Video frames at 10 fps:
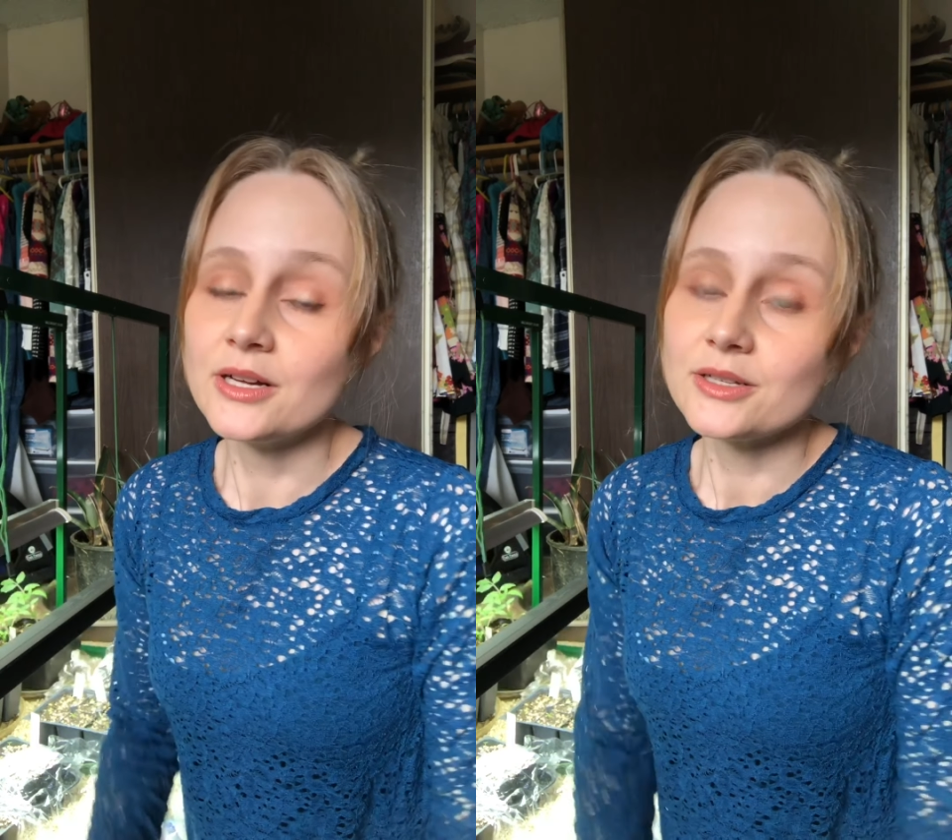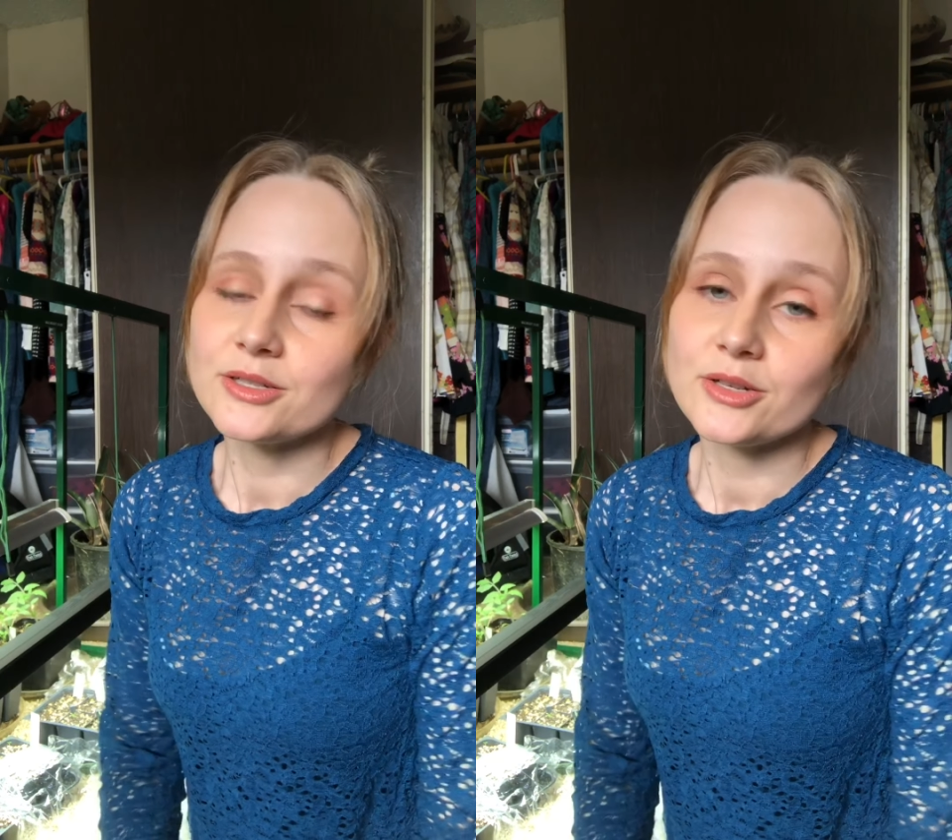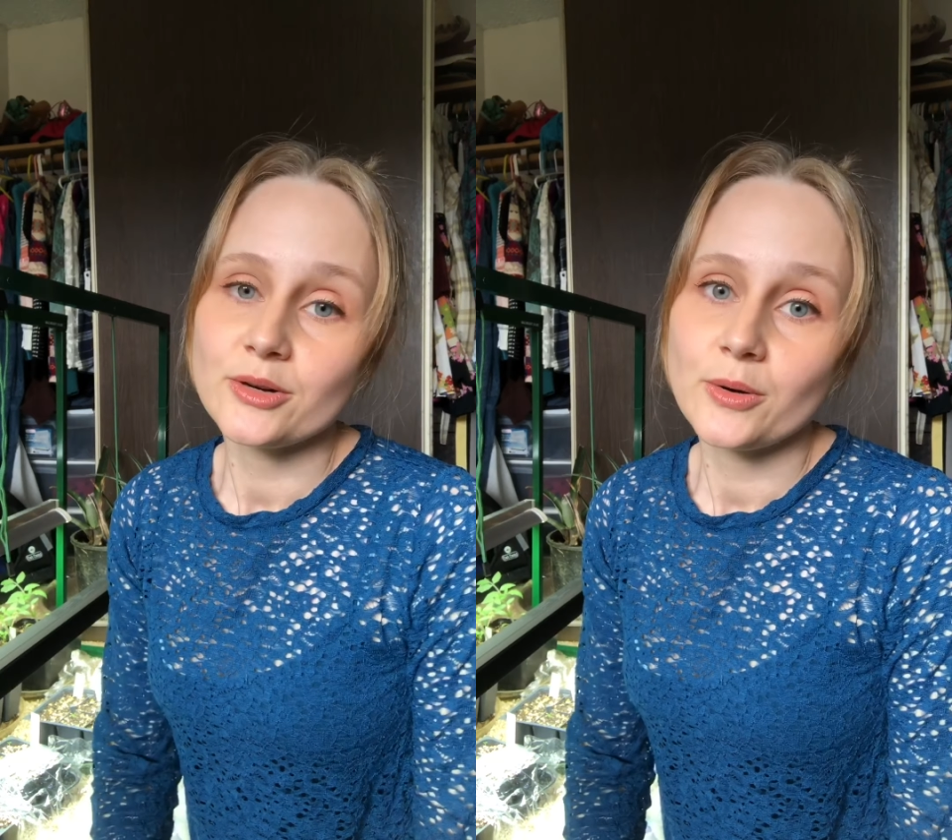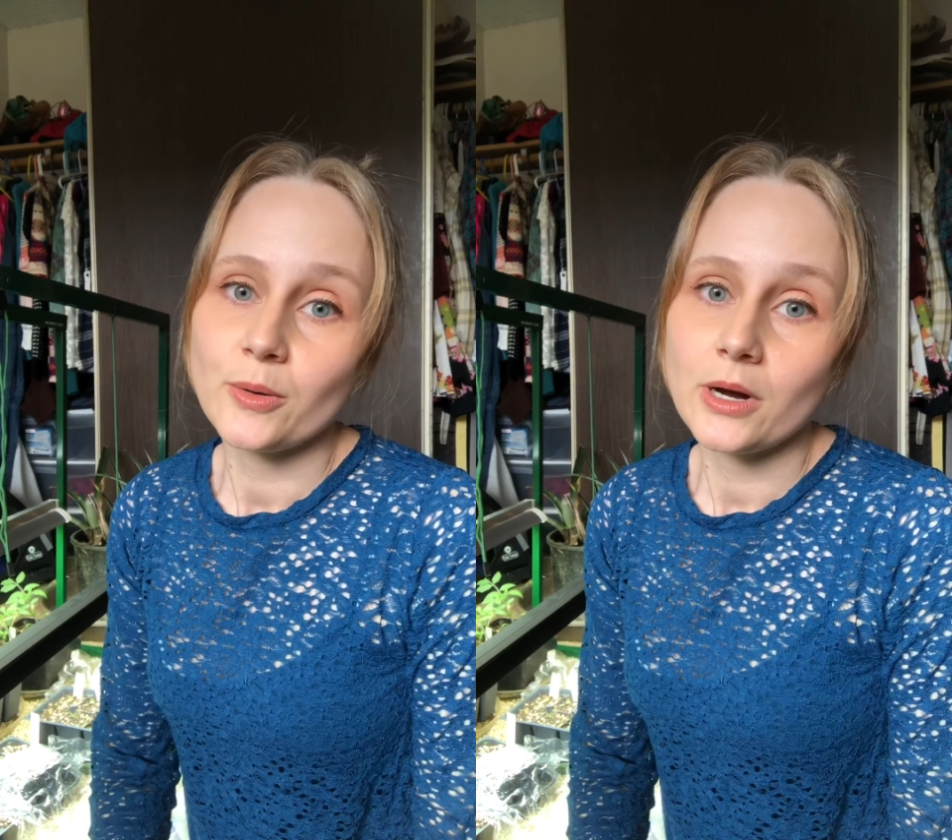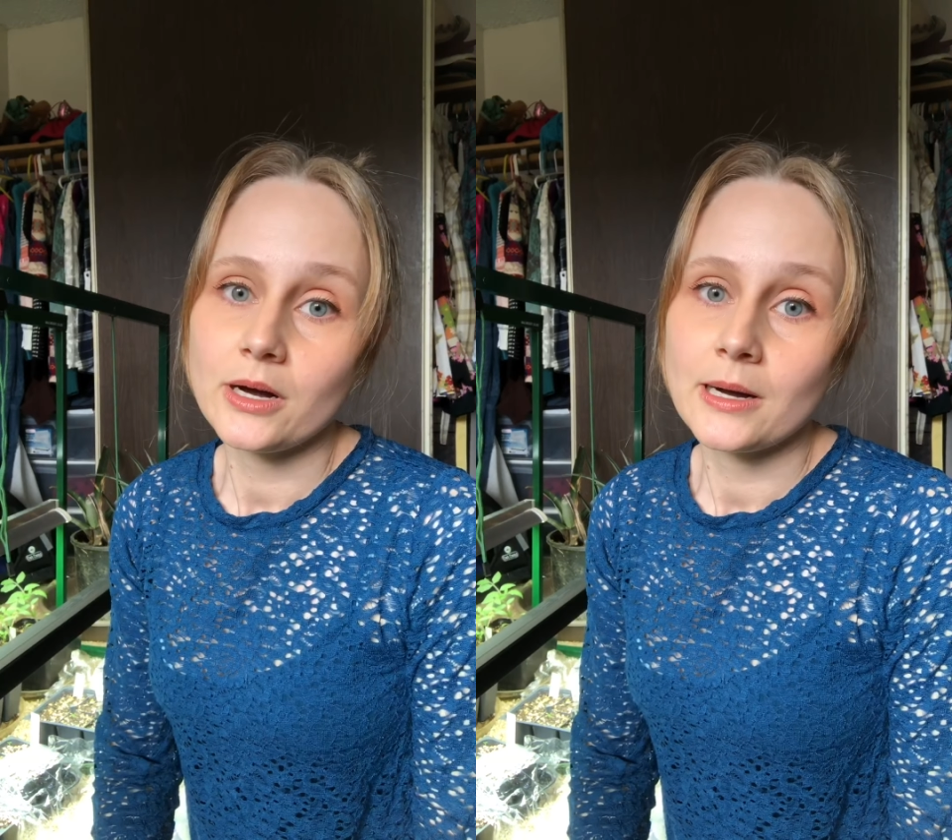So
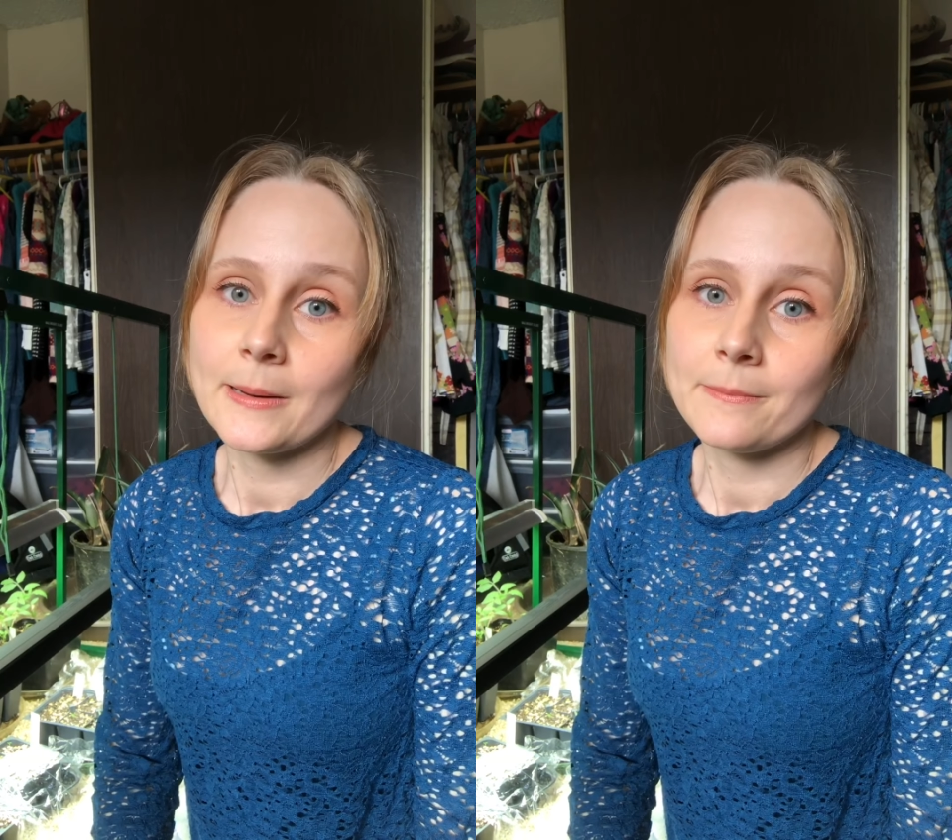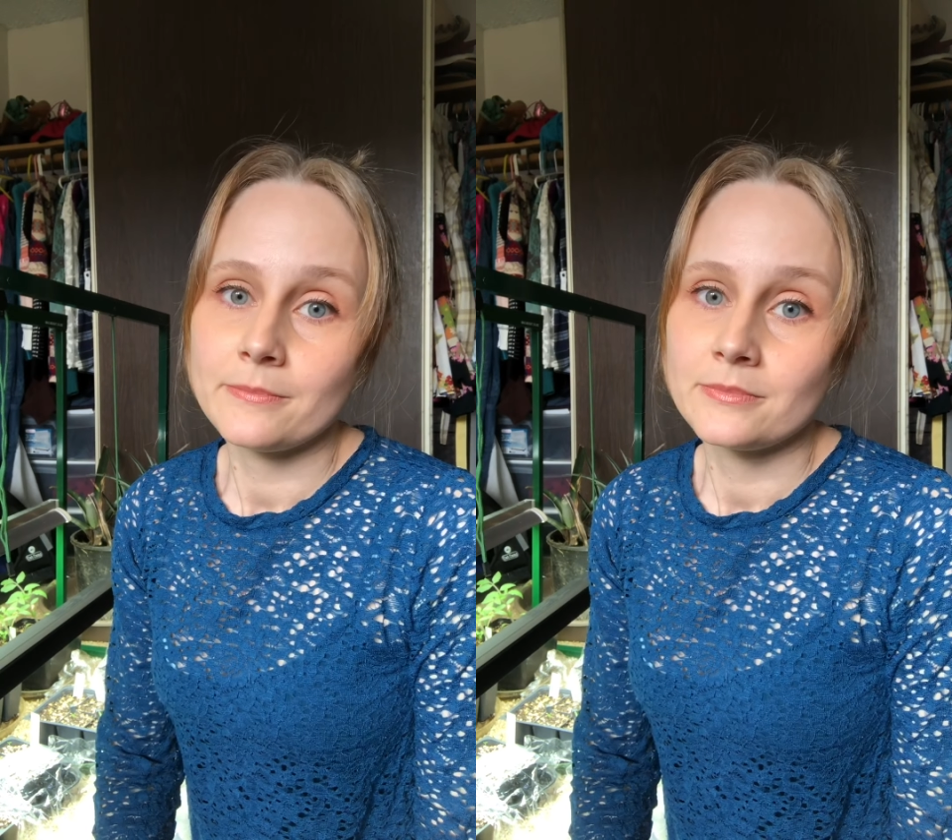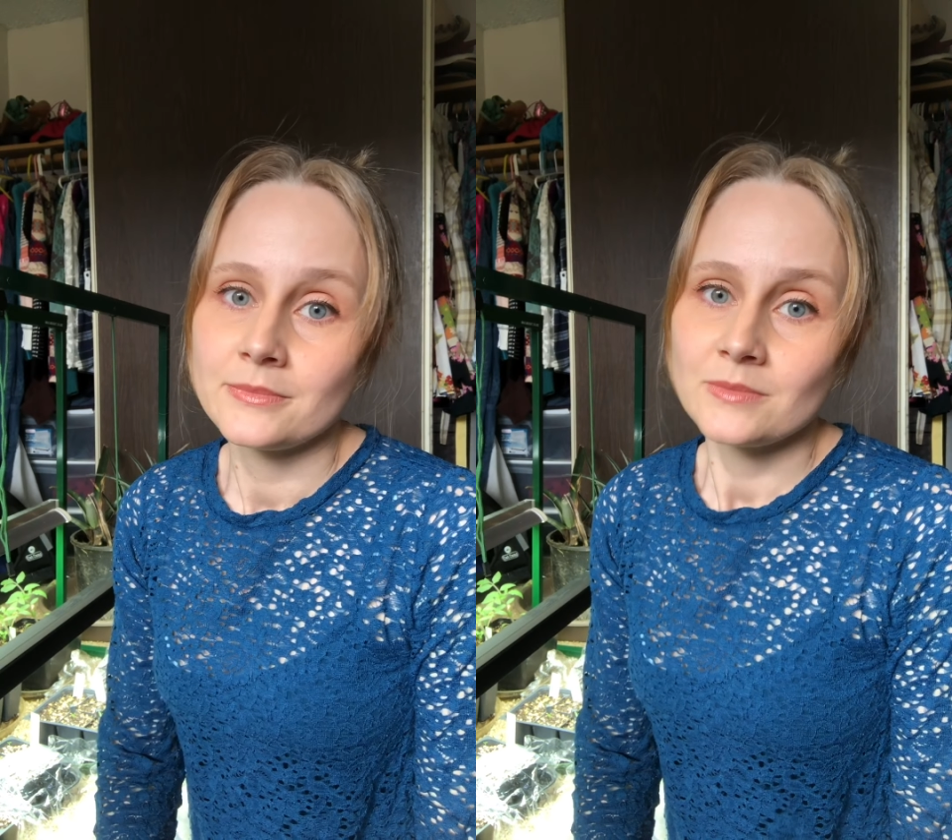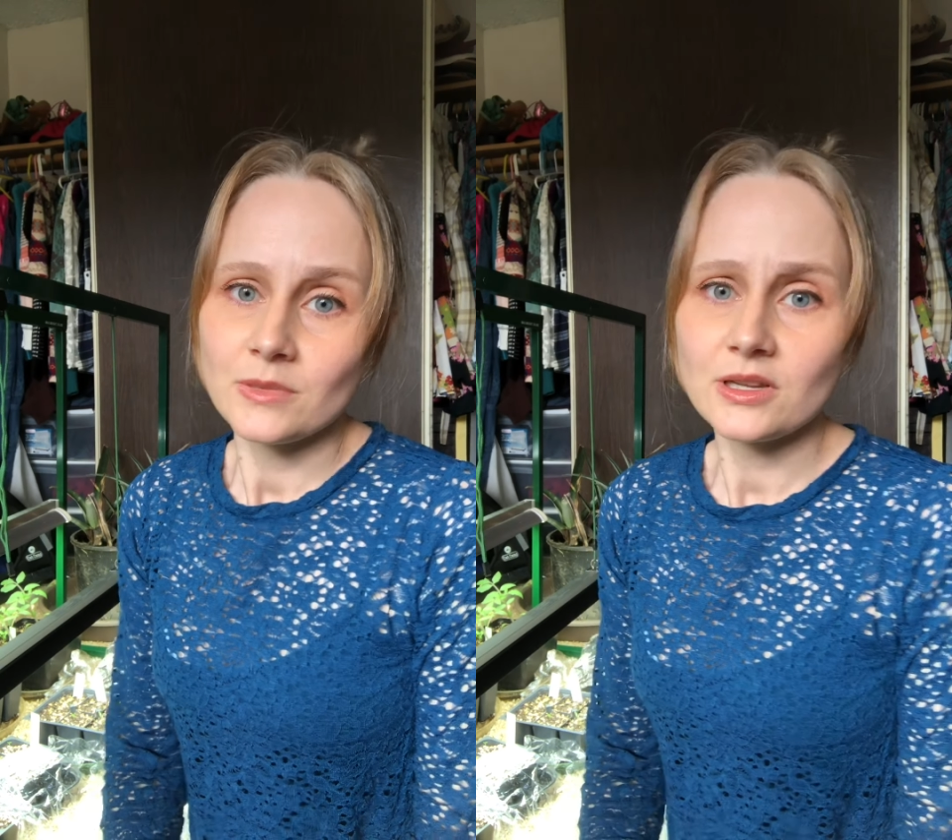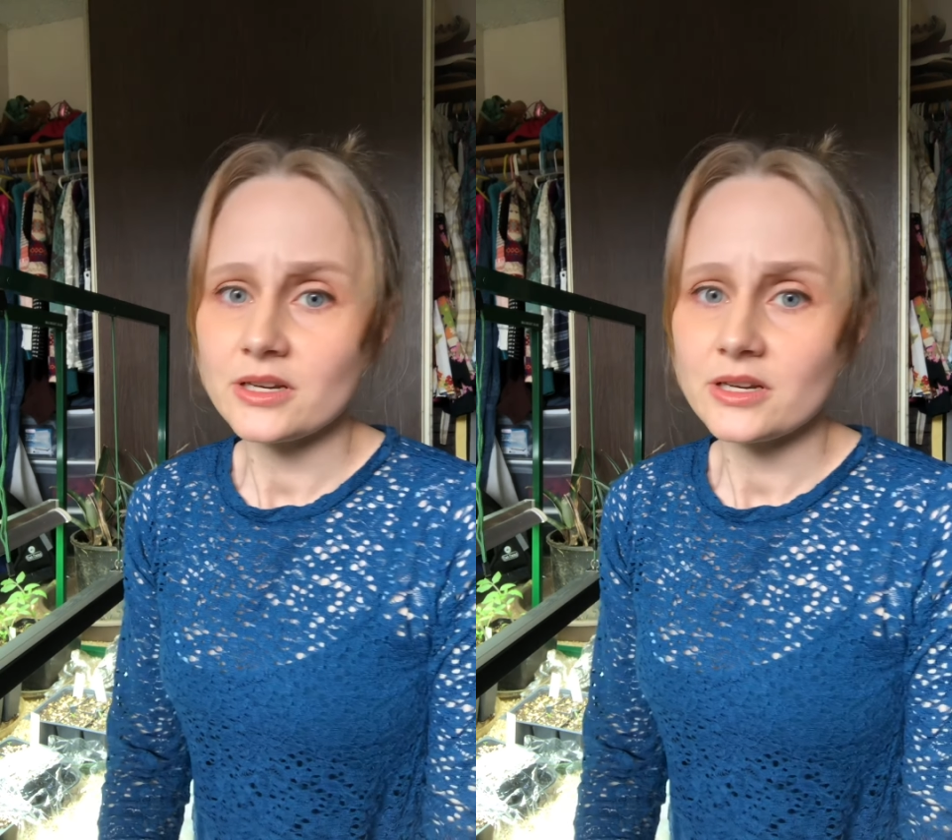a lot